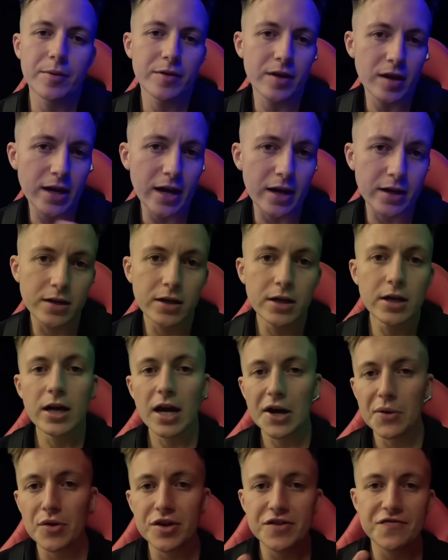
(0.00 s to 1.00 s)
But then
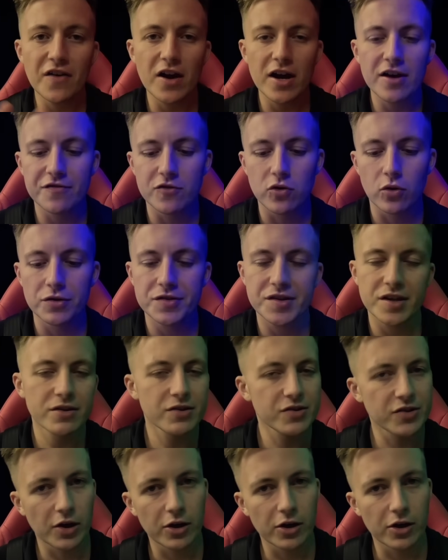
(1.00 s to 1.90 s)
again, it was 5 courses,